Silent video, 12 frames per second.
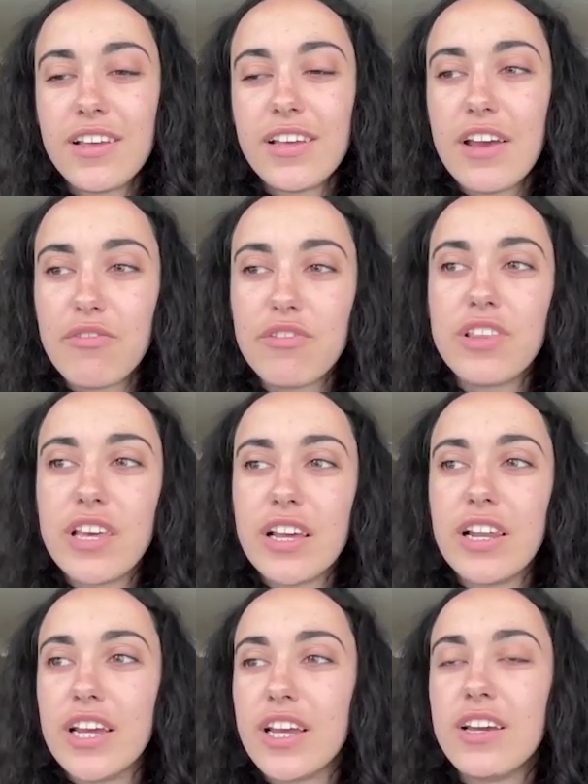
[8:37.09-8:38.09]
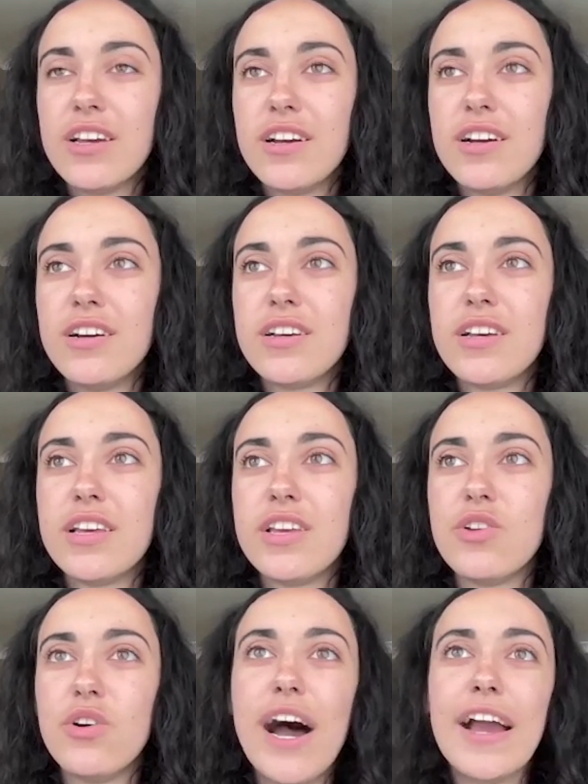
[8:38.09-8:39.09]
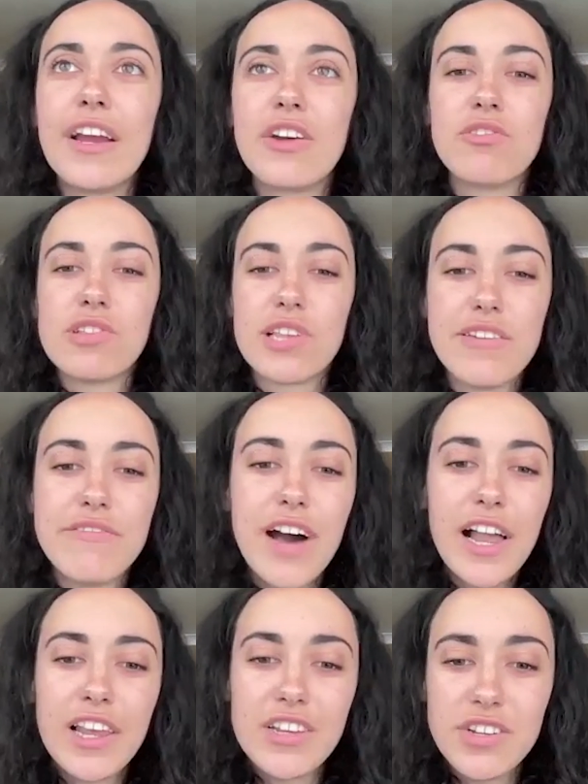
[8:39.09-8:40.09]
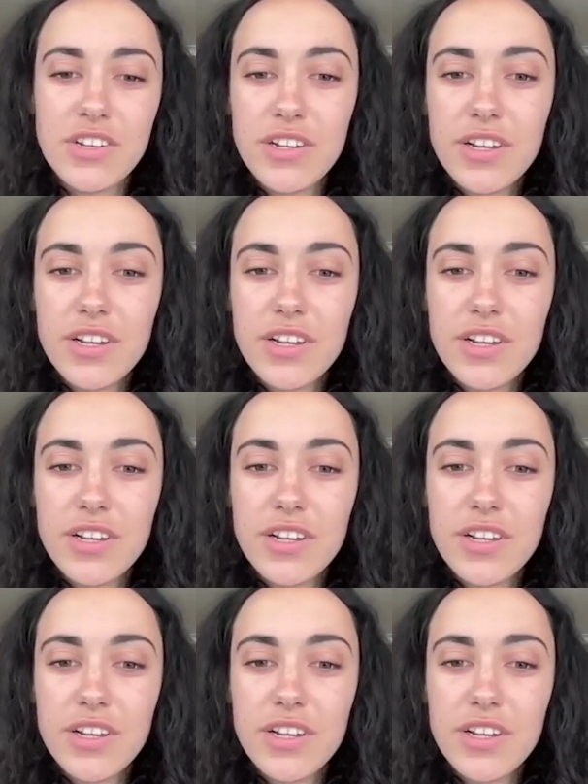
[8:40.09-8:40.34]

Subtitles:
everything, like your anger is like valid,